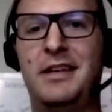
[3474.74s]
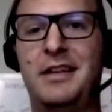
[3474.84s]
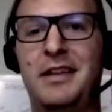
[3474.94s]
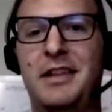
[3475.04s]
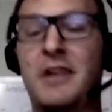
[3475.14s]

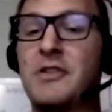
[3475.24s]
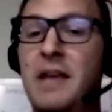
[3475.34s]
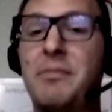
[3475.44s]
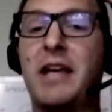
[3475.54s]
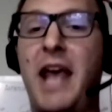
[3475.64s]
There's
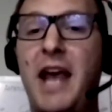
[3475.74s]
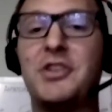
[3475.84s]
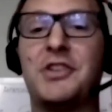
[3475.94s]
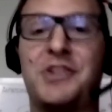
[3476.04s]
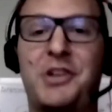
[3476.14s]

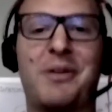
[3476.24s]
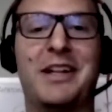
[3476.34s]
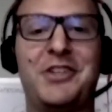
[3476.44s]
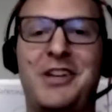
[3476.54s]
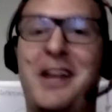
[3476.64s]
implications to
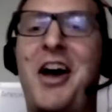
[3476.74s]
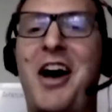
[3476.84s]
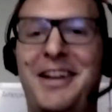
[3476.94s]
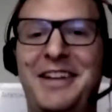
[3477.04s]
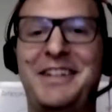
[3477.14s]
religion and
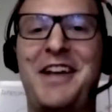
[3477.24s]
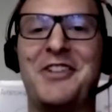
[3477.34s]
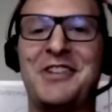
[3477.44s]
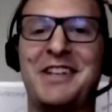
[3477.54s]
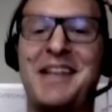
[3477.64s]
not
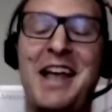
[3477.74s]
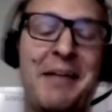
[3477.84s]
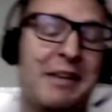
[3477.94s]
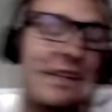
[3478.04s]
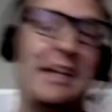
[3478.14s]
intelligent design.
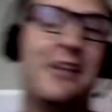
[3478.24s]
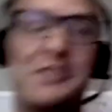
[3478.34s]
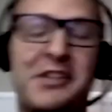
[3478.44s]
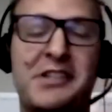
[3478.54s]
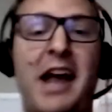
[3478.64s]
And
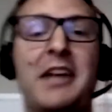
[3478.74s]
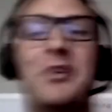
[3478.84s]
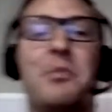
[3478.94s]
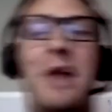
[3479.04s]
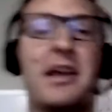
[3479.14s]
intelligent design, you
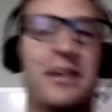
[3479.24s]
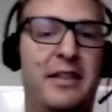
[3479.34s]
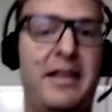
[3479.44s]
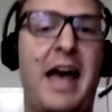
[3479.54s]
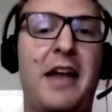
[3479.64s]
can make
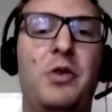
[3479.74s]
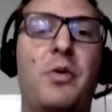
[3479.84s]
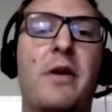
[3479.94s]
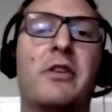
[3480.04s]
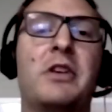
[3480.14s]
that
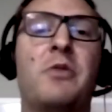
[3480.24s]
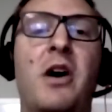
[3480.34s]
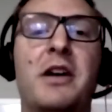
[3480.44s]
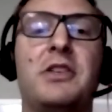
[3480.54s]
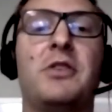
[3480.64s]
whoever you
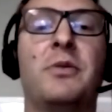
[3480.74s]
want to.